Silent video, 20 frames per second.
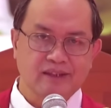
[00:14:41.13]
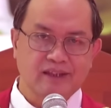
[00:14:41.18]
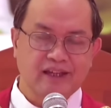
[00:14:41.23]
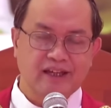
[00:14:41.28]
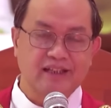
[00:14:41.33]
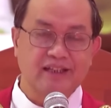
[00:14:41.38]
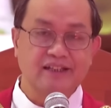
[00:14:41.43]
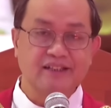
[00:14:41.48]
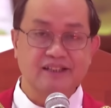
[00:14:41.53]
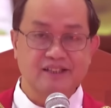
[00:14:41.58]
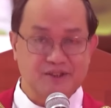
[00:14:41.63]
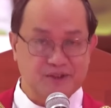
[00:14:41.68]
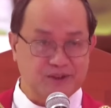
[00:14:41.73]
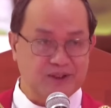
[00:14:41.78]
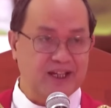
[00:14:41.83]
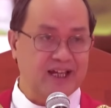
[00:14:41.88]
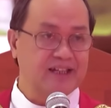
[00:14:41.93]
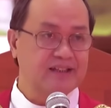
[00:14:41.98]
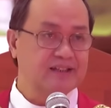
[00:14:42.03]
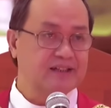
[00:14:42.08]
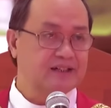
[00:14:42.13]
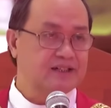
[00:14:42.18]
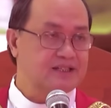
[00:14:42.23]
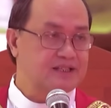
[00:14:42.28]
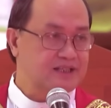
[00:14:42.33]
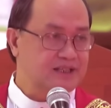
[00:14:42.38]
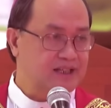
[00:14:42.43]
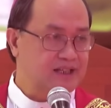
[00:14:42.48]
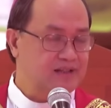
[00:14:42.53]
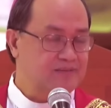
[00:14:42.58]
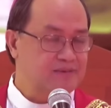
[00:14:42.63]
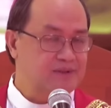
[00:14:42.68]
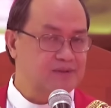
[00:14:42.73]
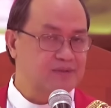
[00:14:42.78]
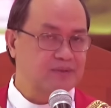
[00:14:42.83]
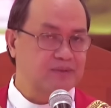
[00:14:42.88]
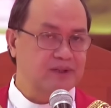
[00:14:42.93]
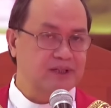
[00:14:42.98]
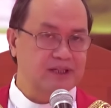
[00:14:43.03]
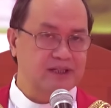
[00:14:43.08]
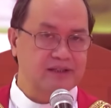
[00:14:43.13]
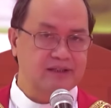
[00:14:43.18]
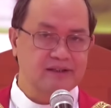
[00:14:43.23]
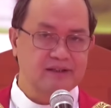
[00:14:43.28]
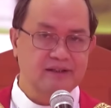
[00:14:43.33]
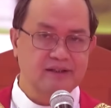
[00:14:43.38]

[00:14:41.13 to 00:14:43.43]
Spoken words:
and let us unite ourselves with